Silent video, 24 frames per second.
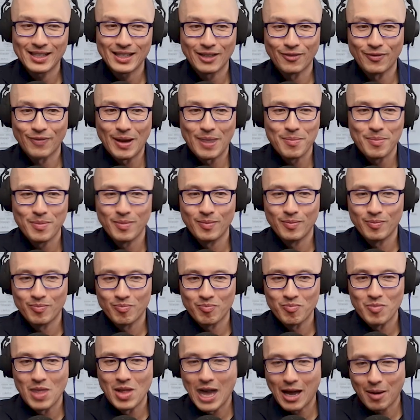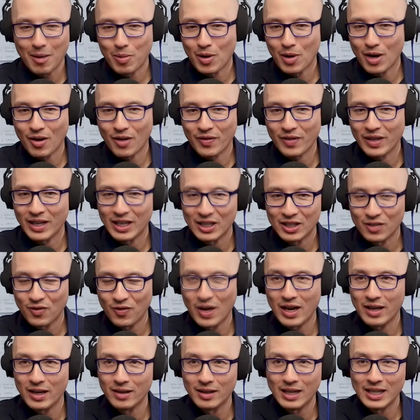If I'm not a part of it, it's
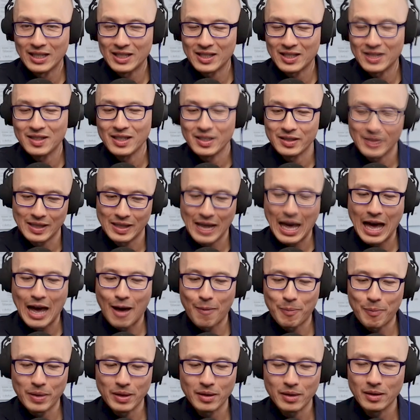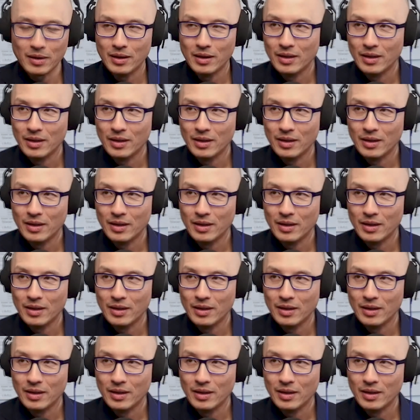fine. It just needs to happen.